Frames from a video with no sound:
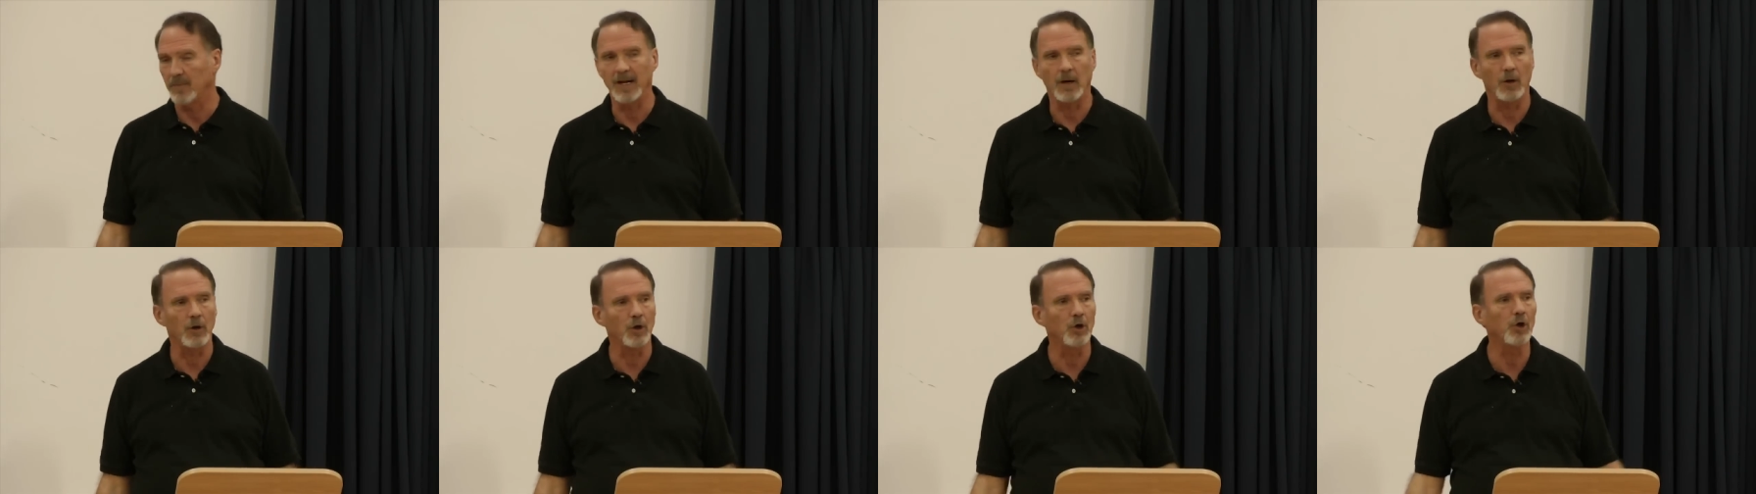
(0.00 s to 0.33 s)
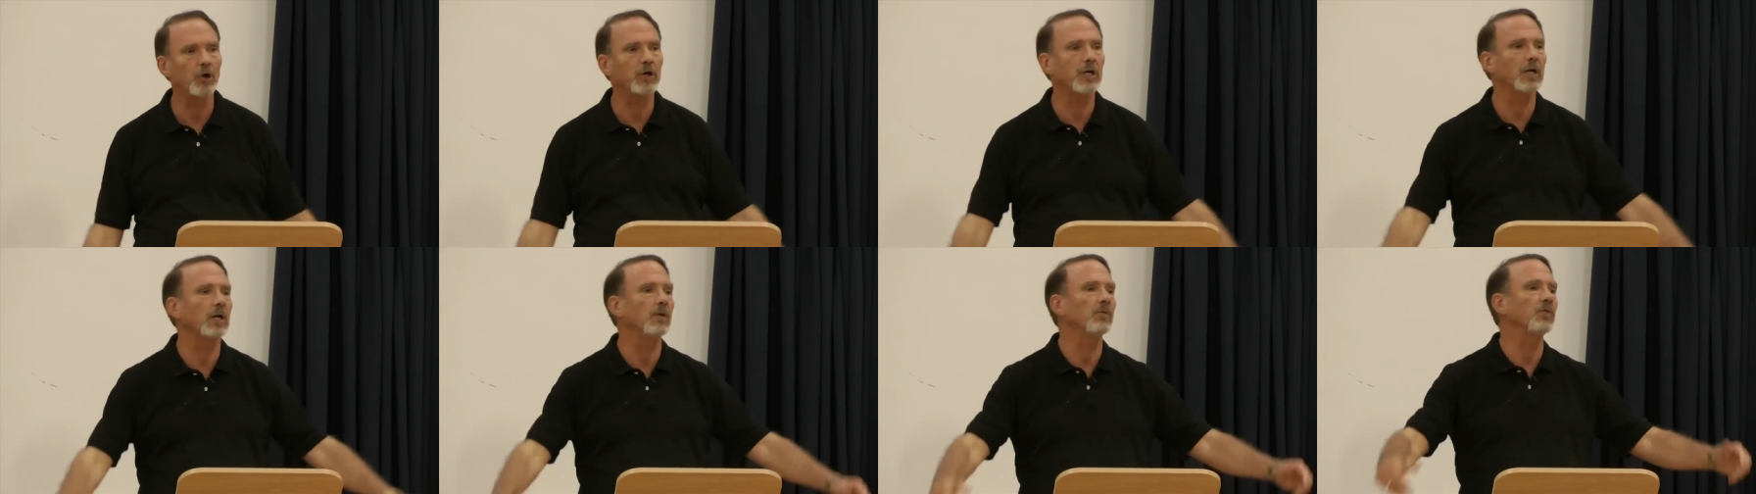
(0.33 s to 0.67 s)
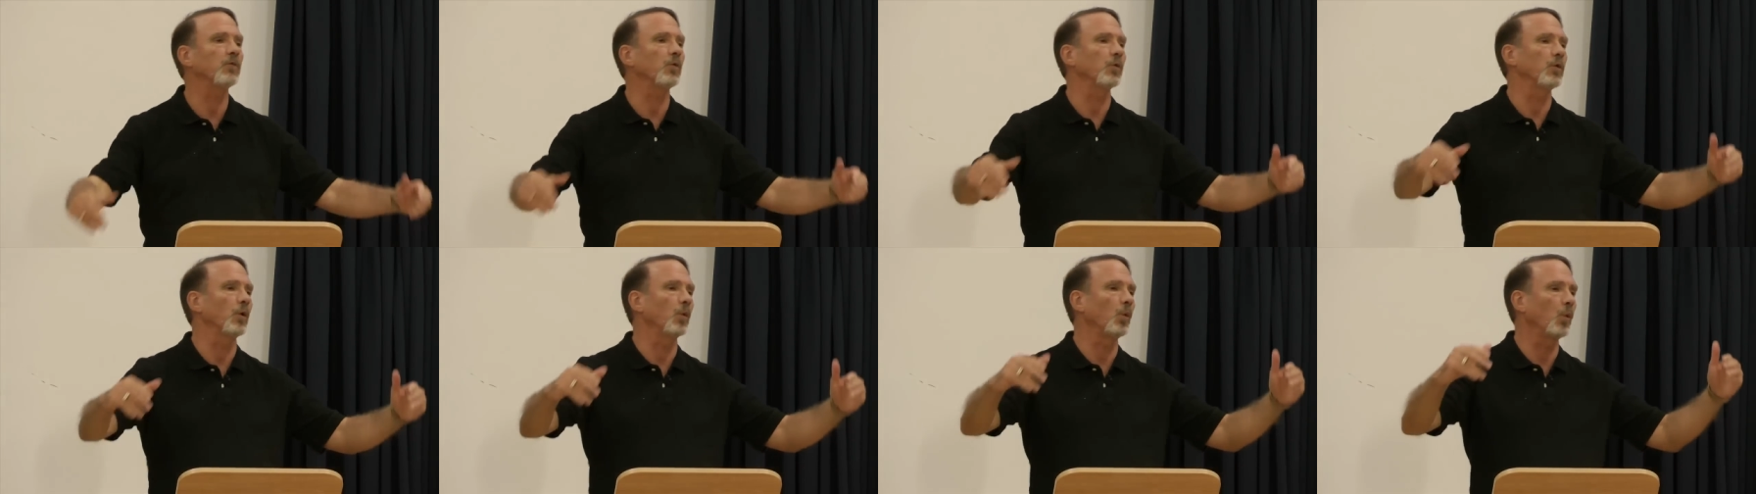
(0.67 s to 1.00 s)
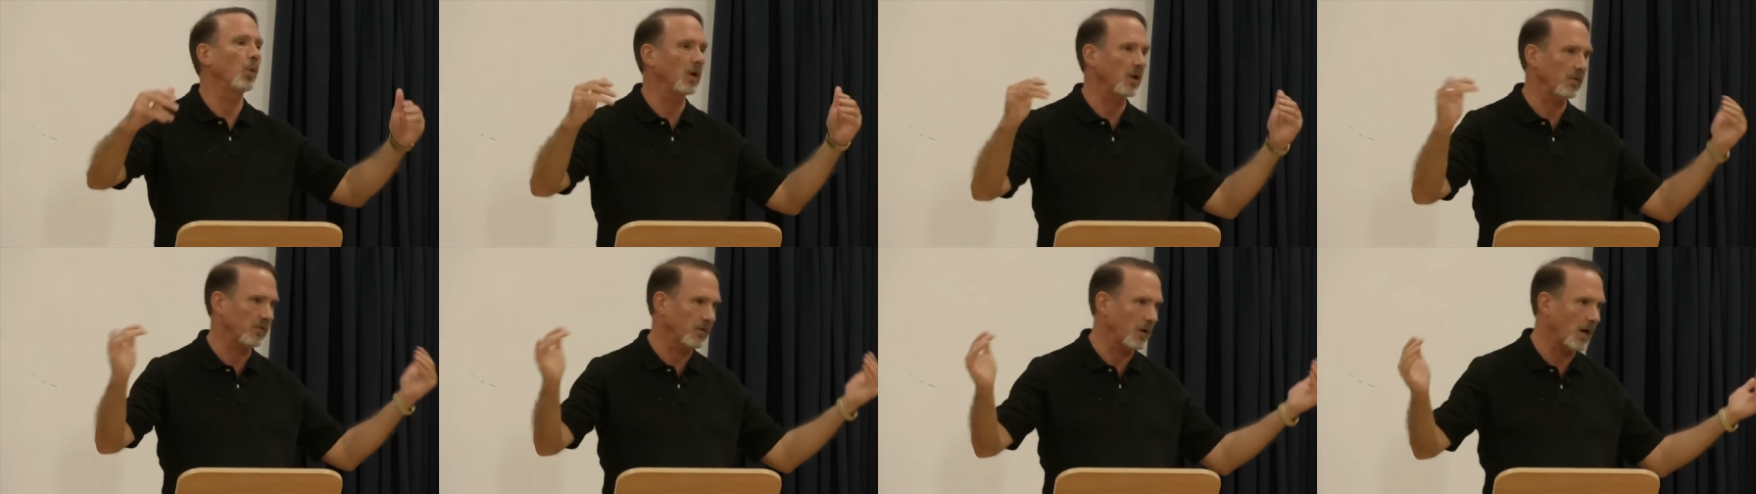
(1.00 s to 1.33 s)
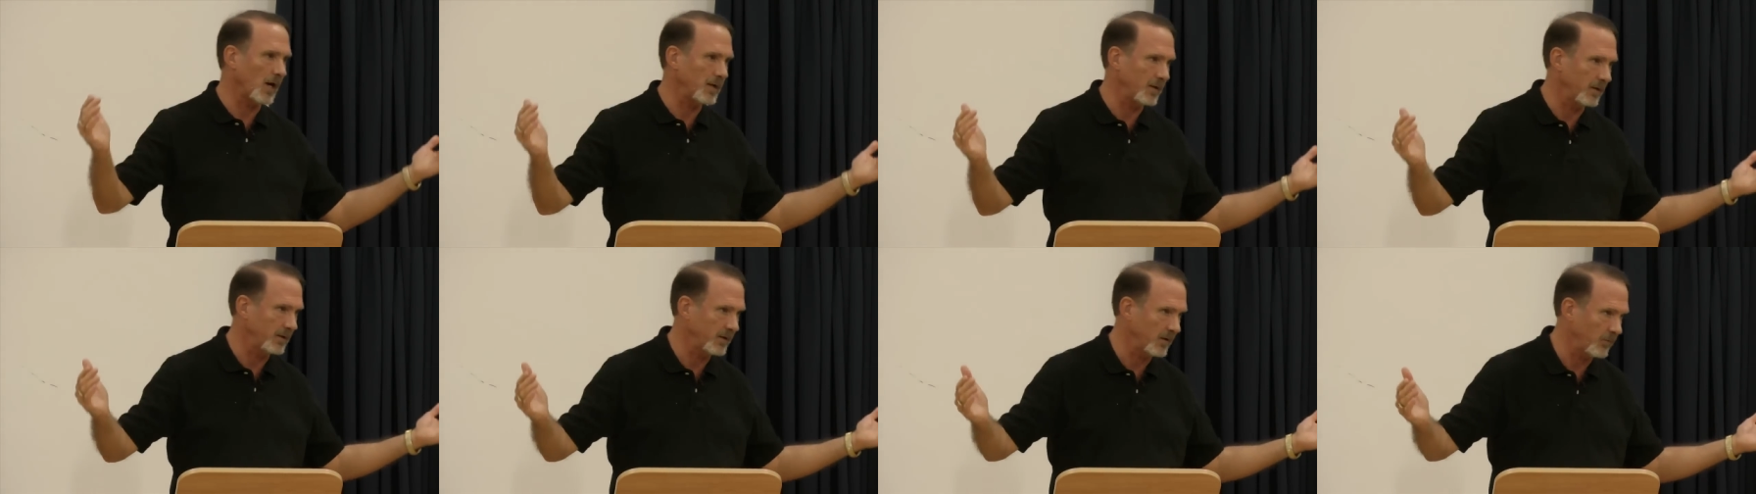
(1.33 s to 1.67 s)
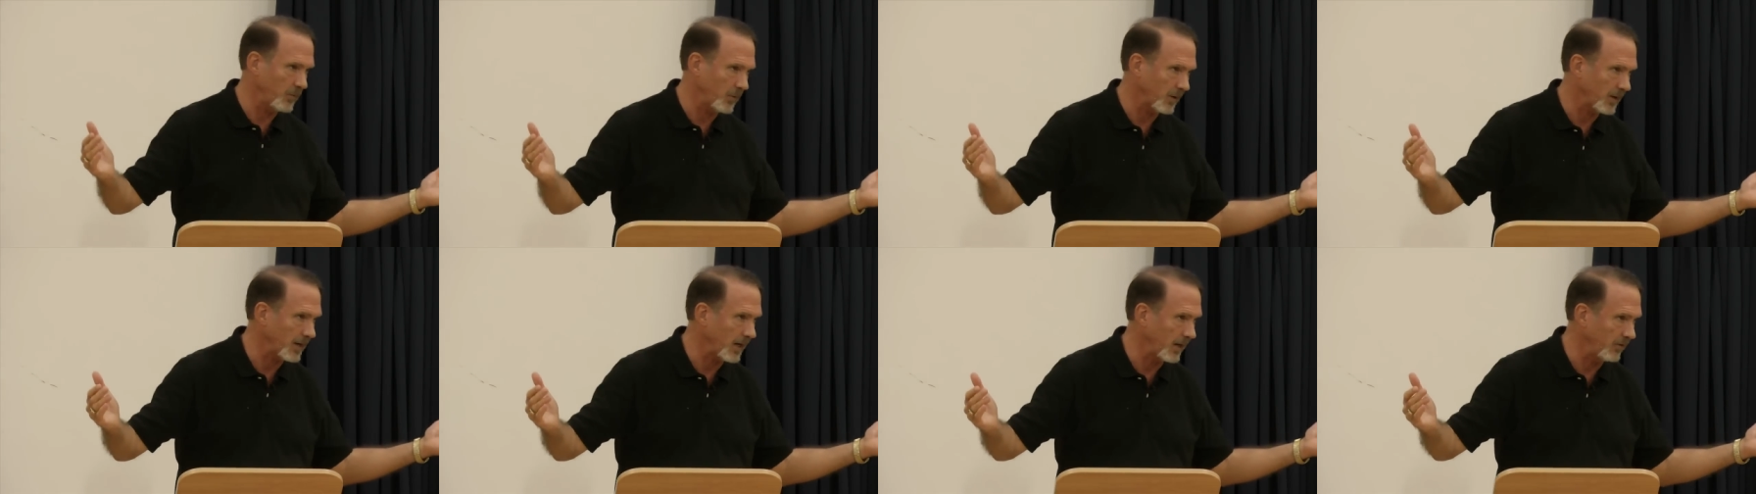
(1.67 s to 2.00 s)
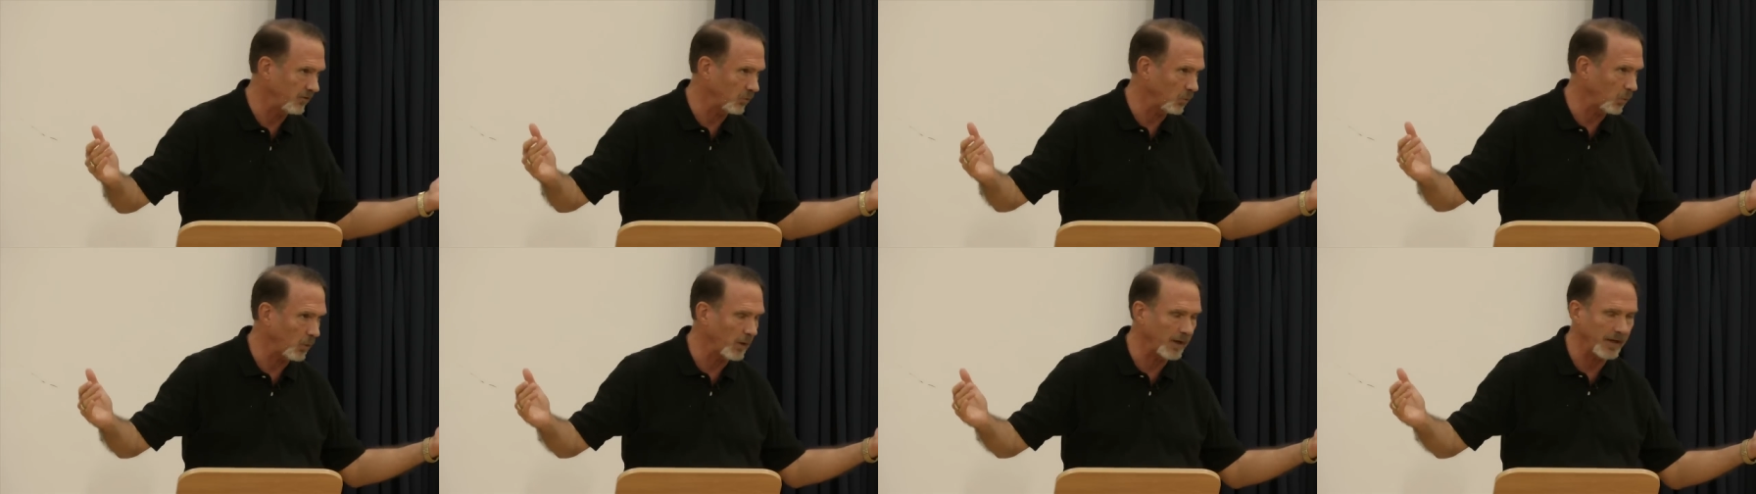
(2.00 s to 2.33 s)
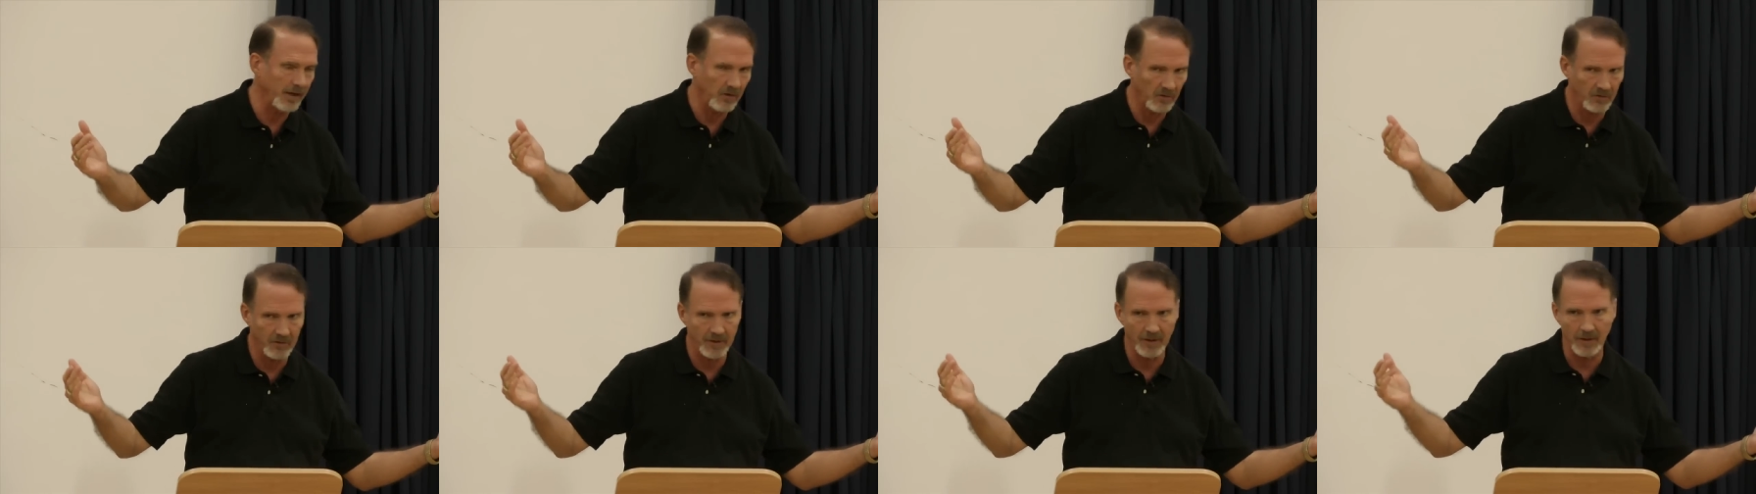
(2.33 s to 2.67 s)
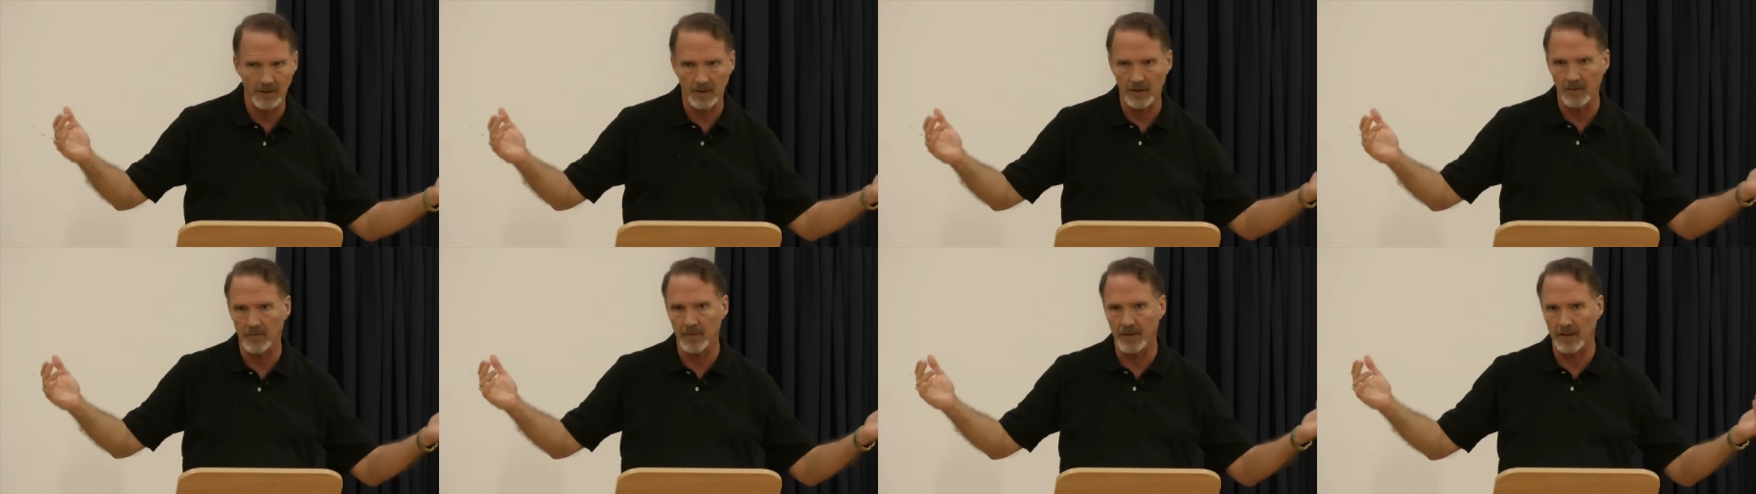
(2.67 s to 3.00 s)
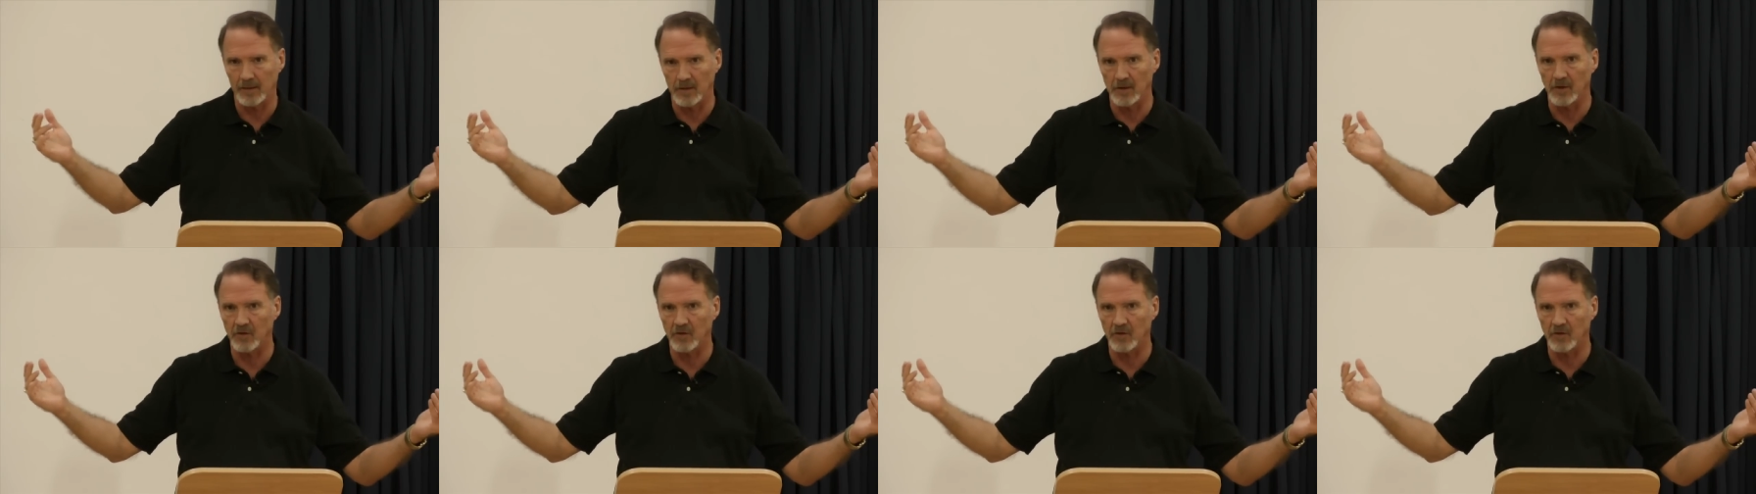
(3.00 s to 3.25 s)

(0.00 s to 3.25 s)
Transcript: They're looking for the will of God in different kinds of ways than the